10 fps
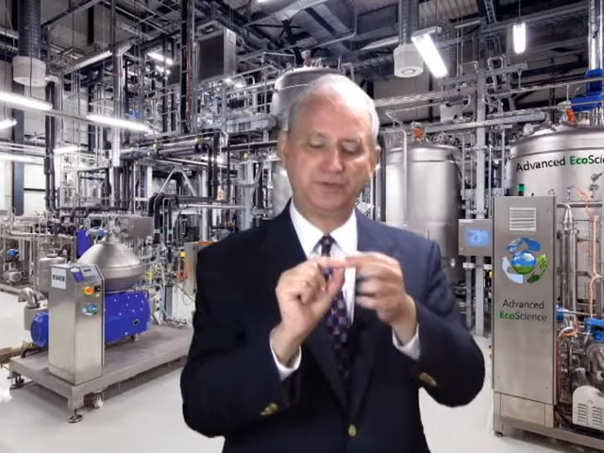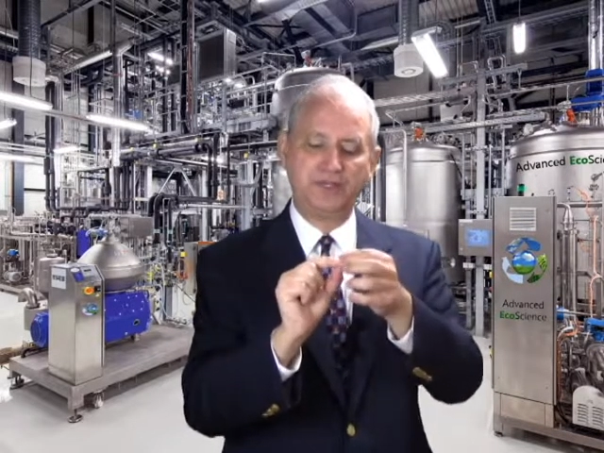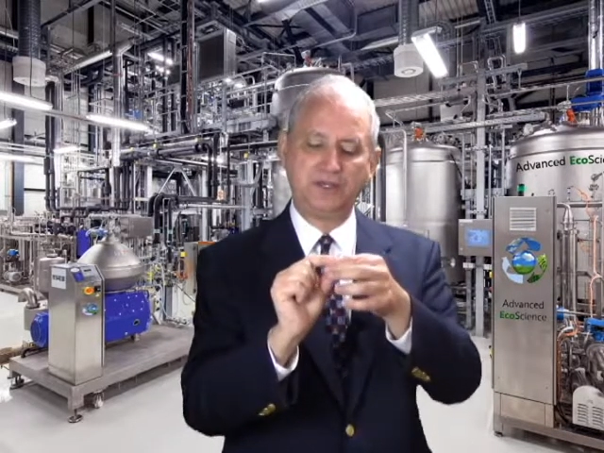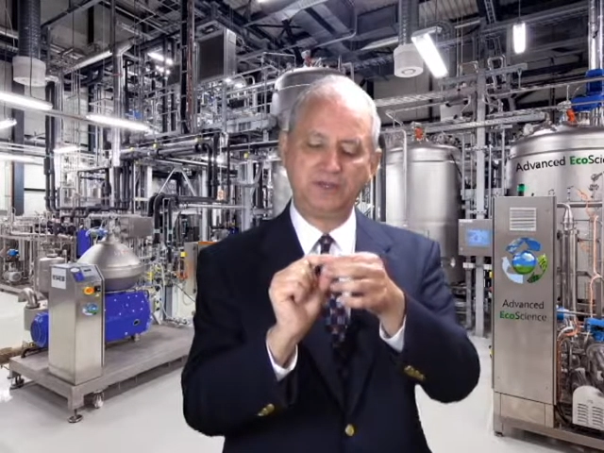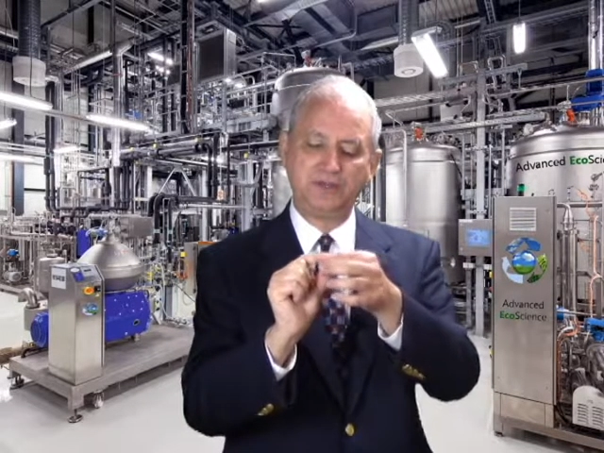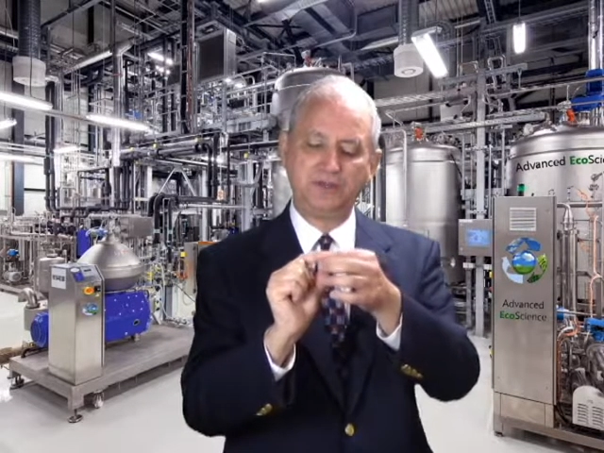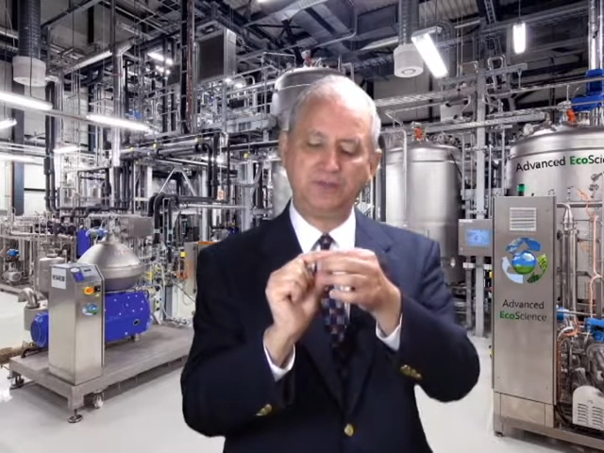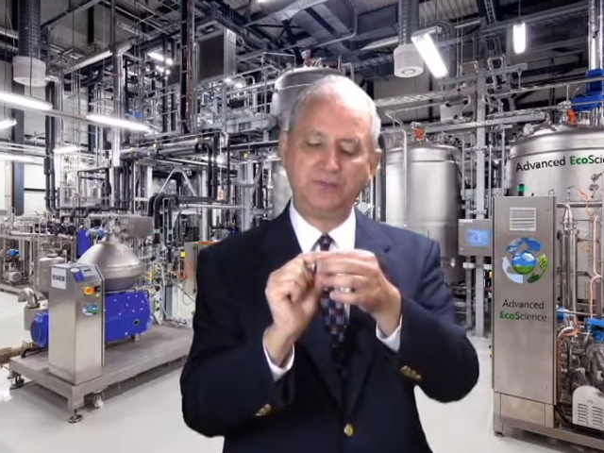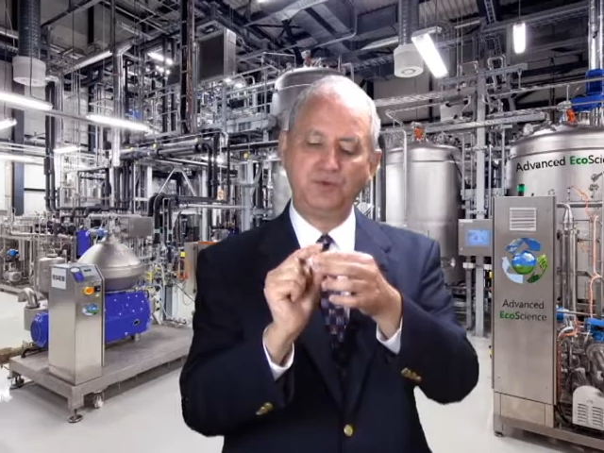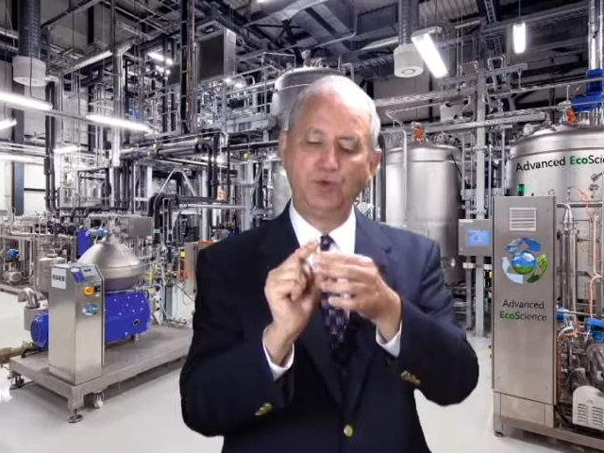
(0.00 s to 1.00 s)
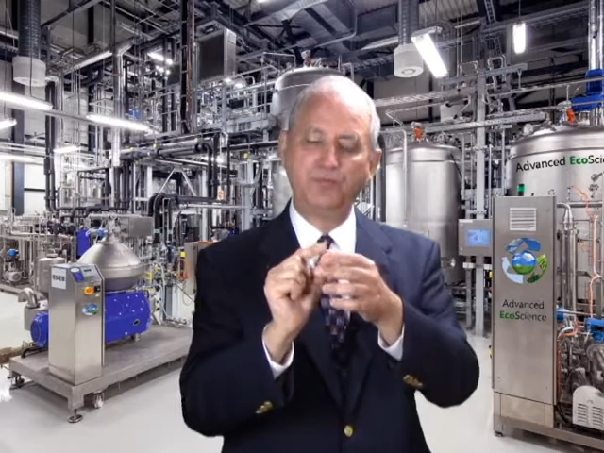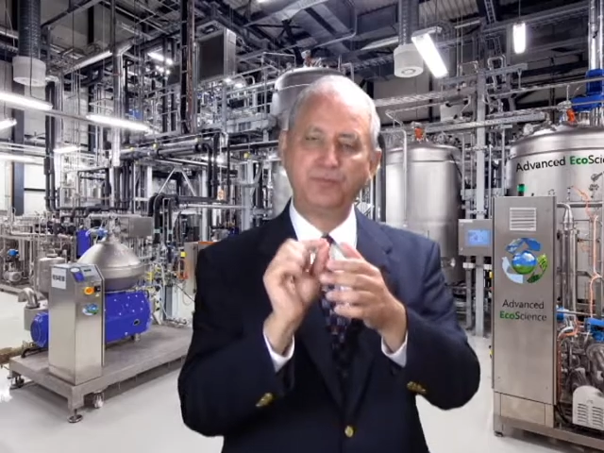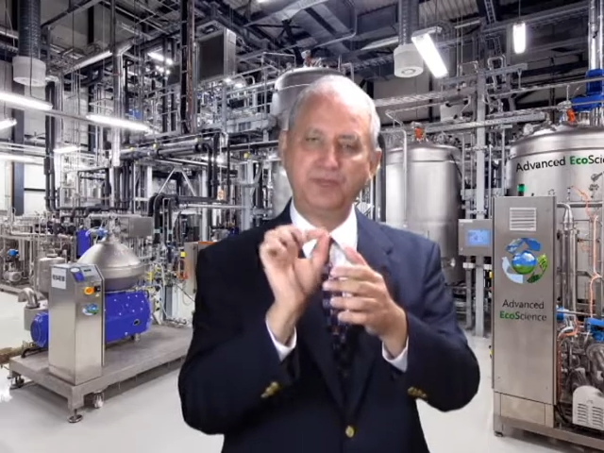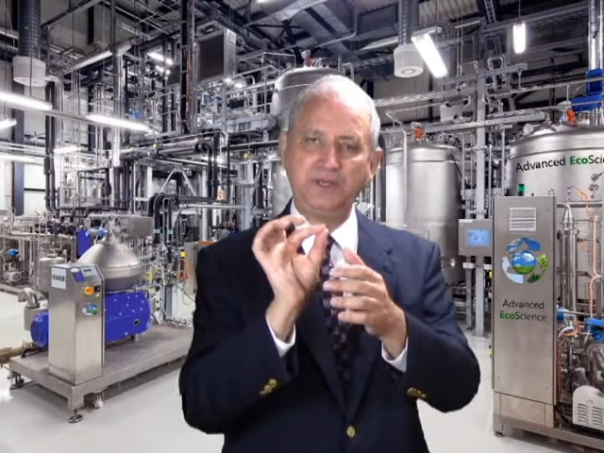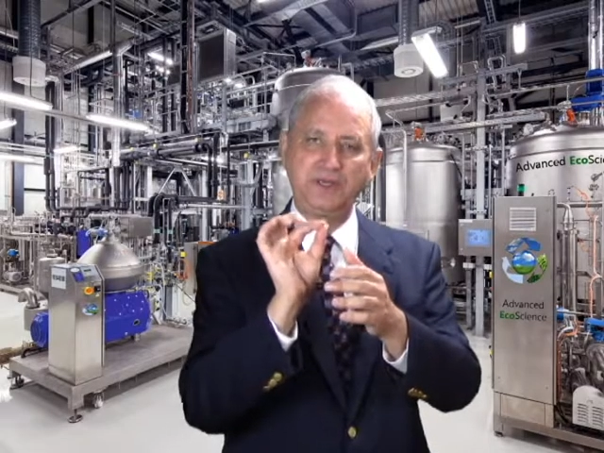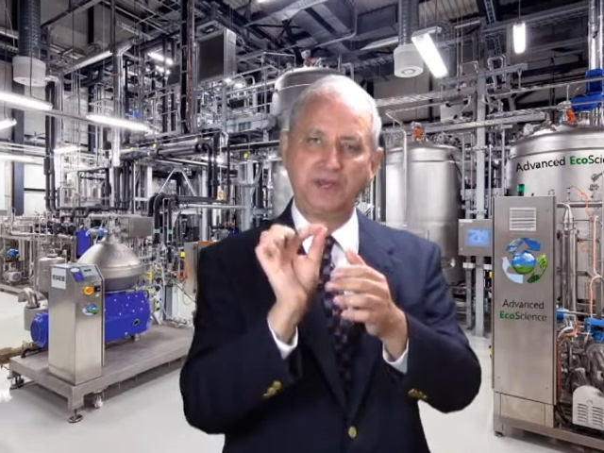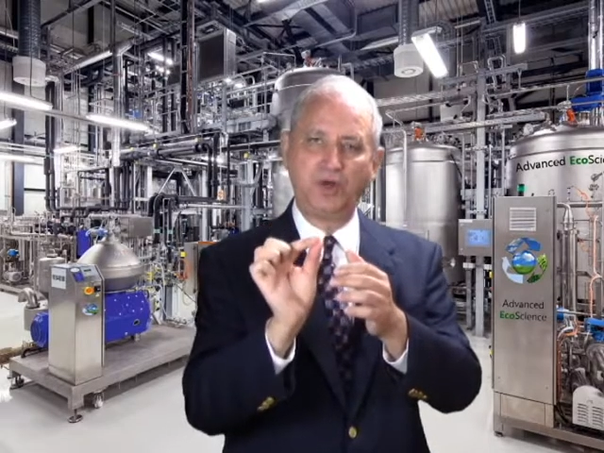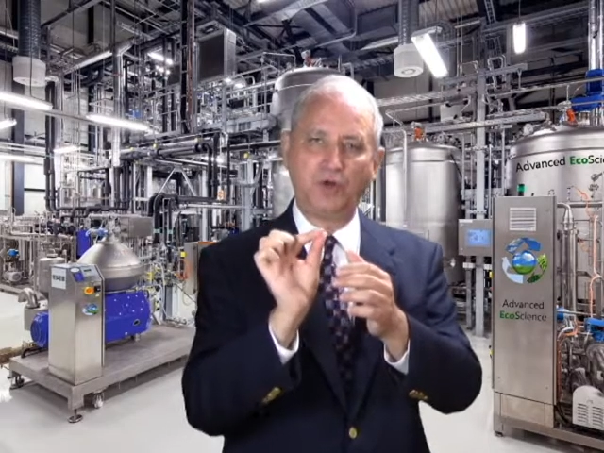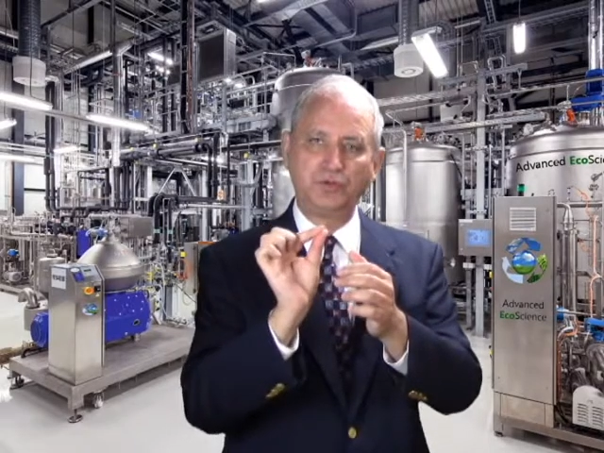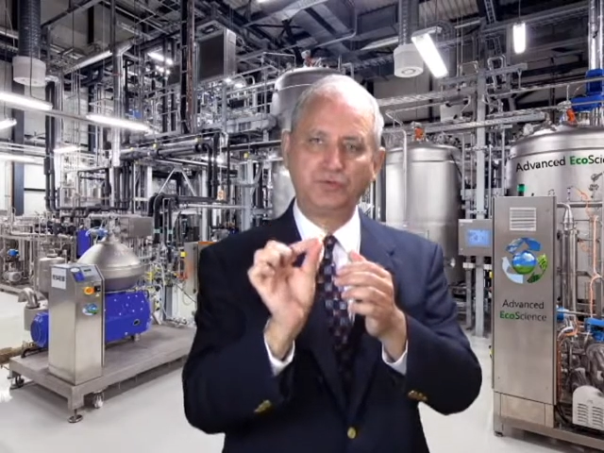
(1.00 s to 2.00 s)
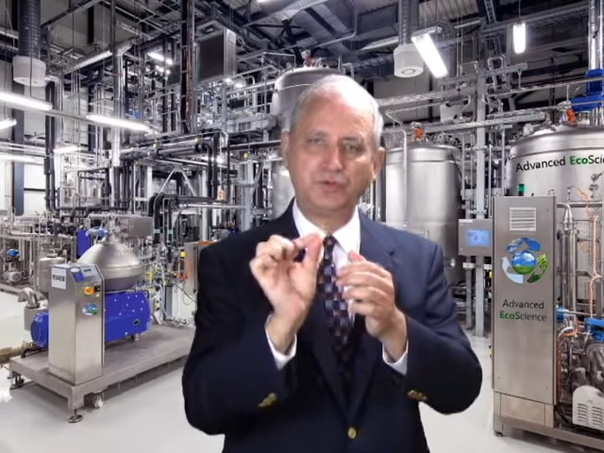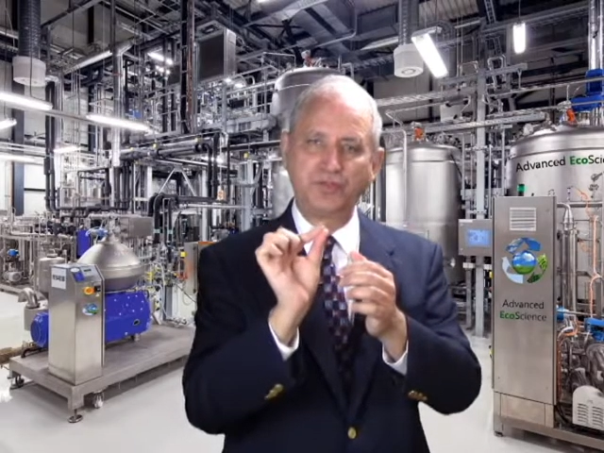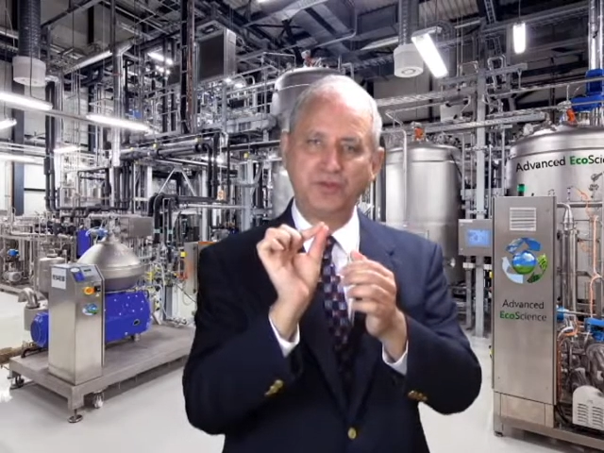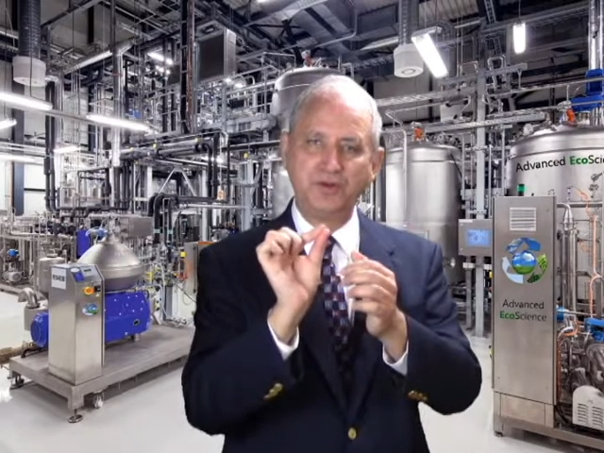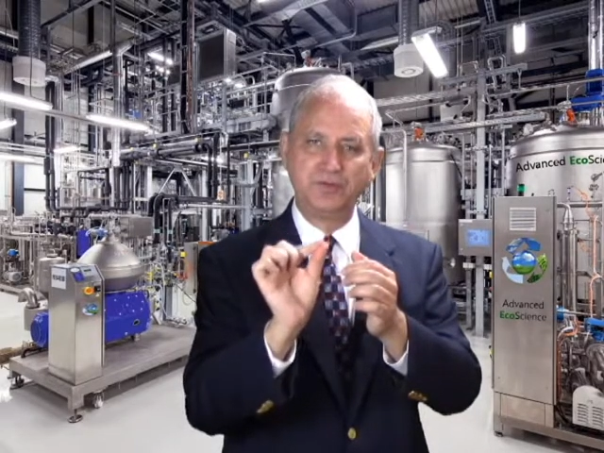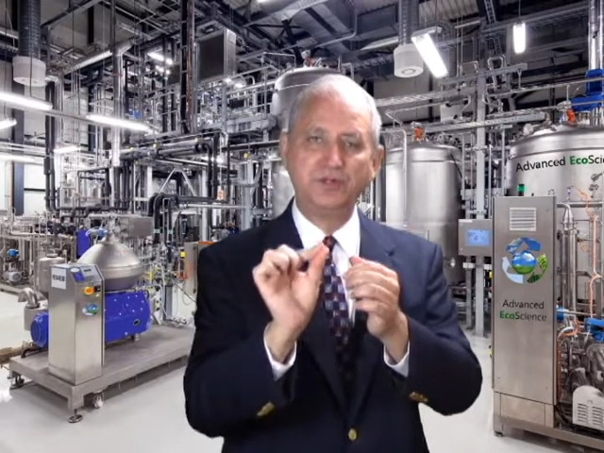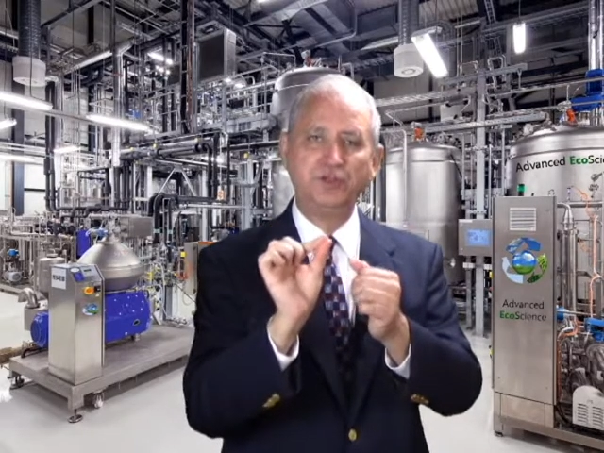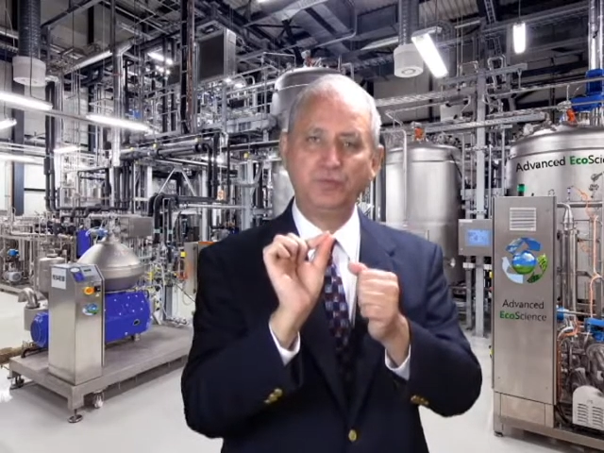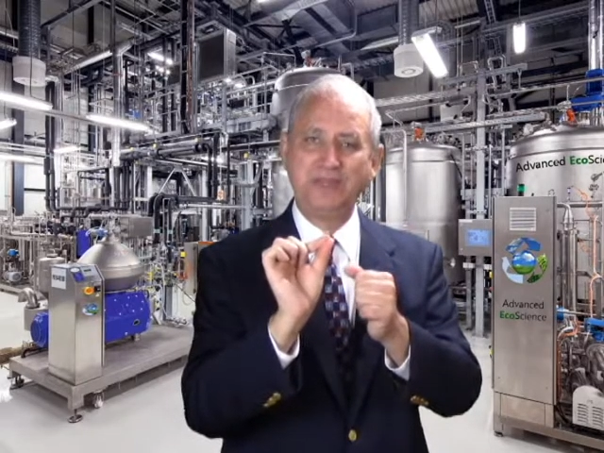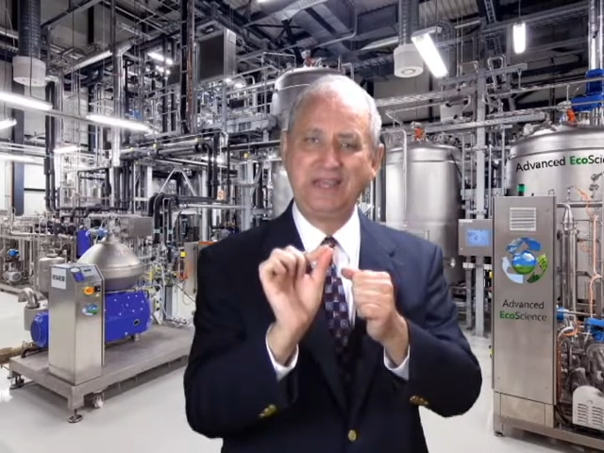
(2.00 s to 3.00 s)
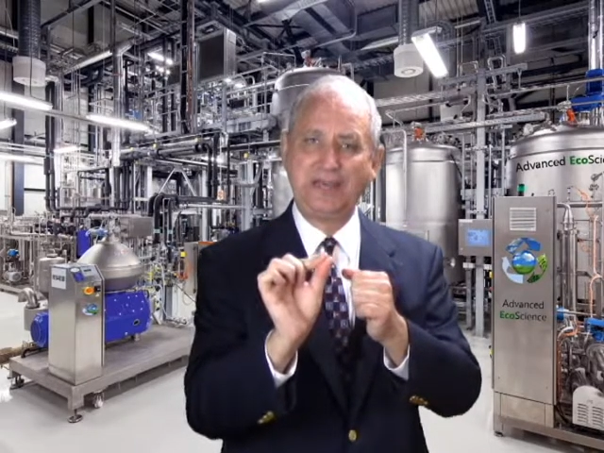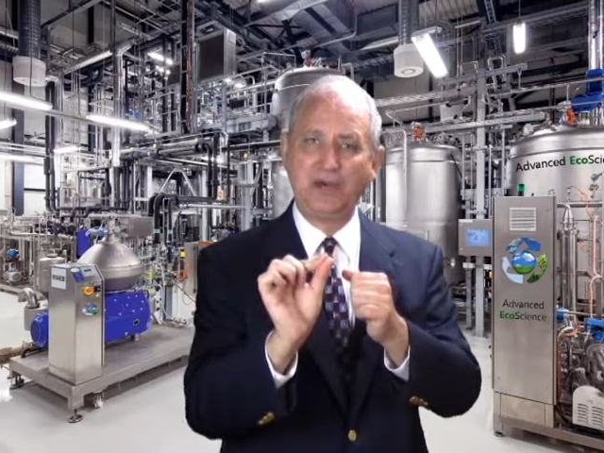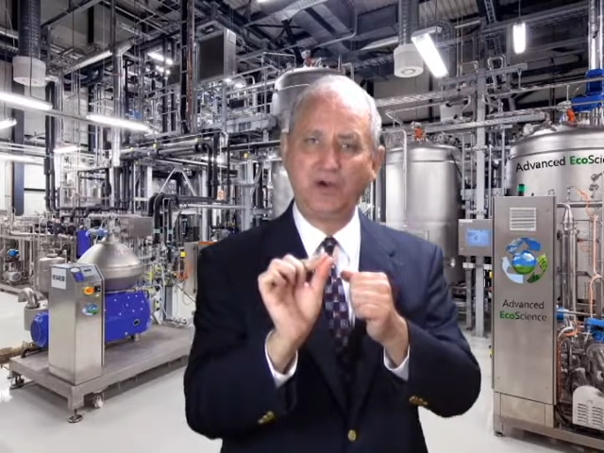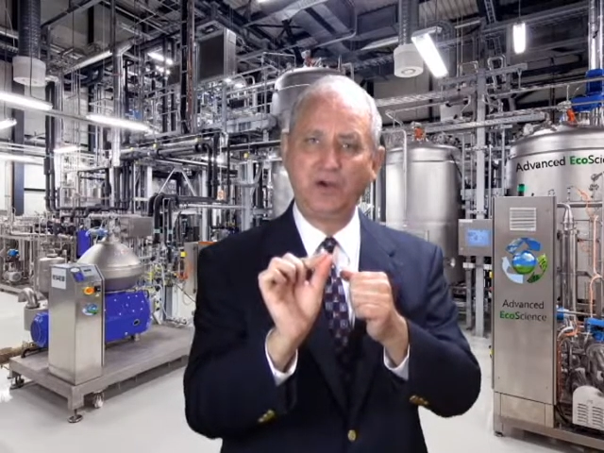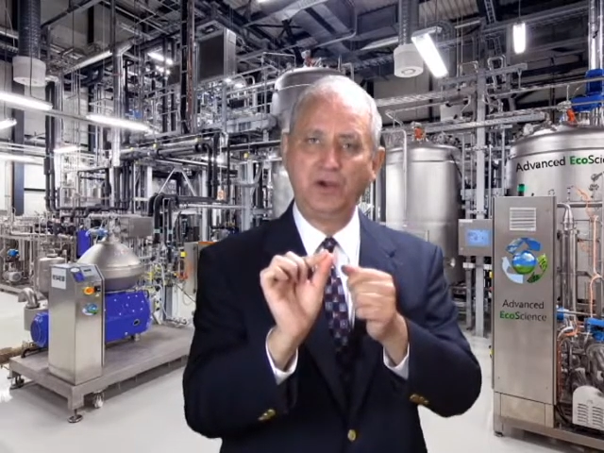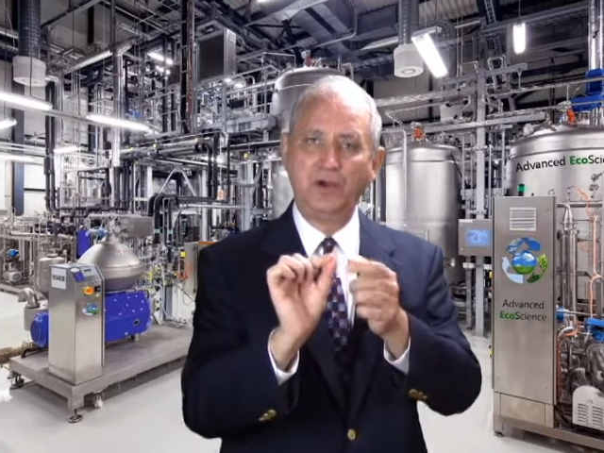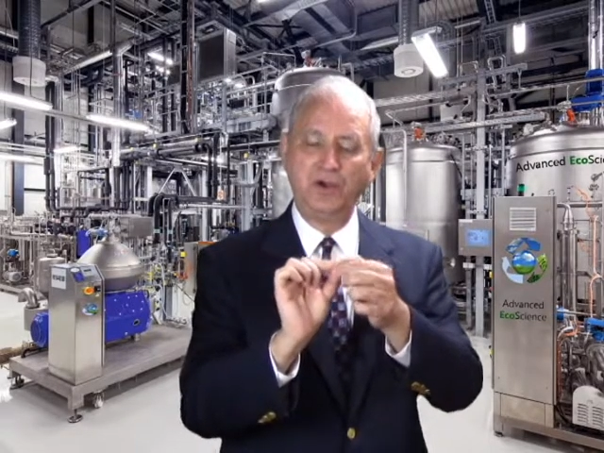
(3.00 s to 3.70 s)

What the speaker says: They go from being an ultra thinner than a human hair.